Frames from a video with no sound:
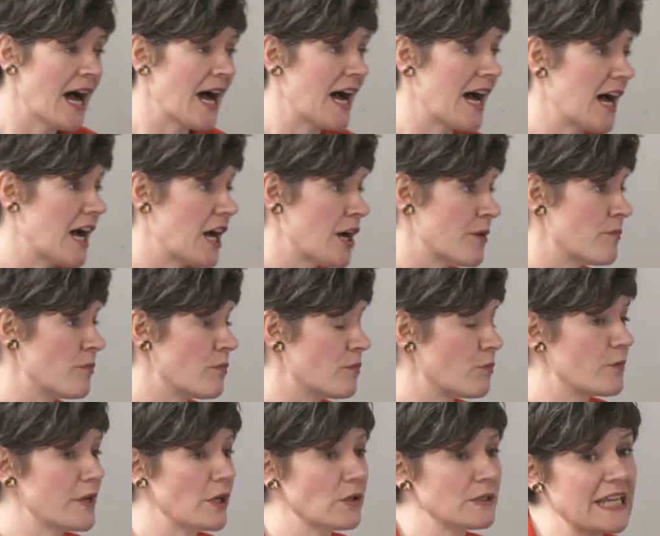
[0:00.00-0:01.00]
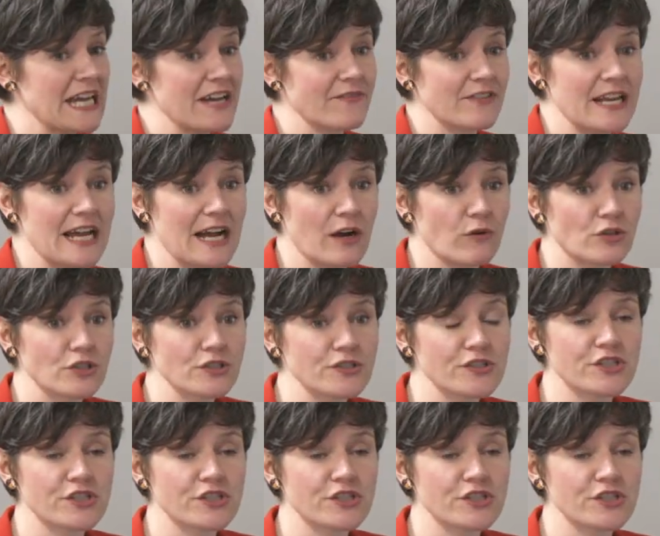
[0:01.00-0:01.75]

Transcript: Um, we only have an hour,